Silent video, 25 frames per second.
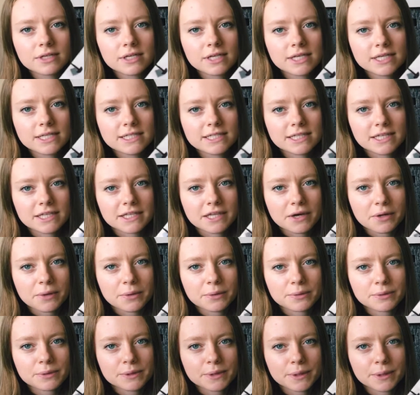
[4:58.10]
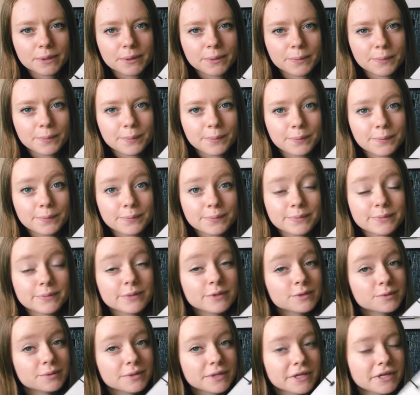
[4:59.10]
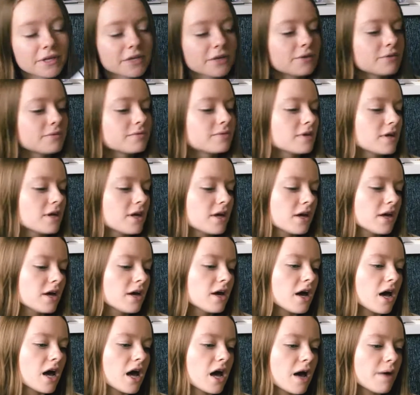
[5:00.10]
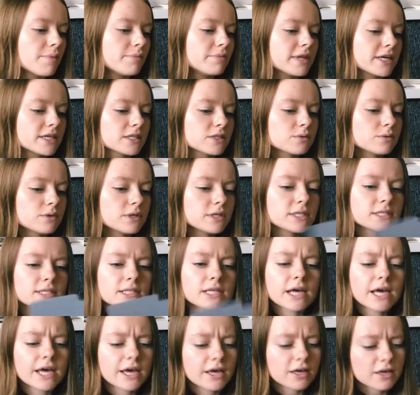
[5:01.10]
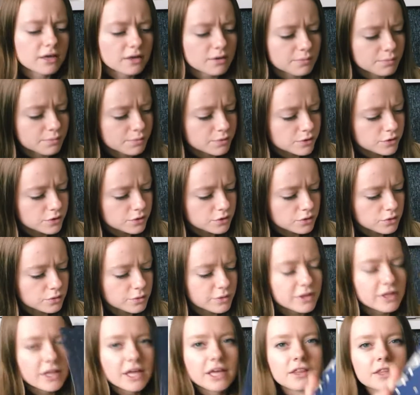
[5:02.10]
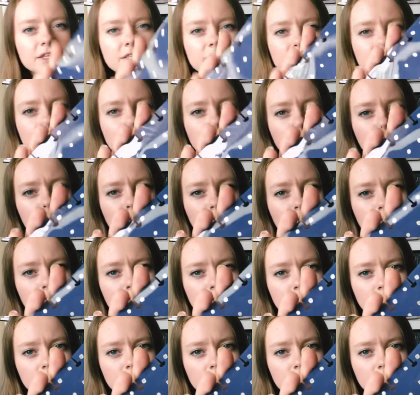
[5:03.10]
Let's get that closer. It's really cute. Next one is like blue with like these gold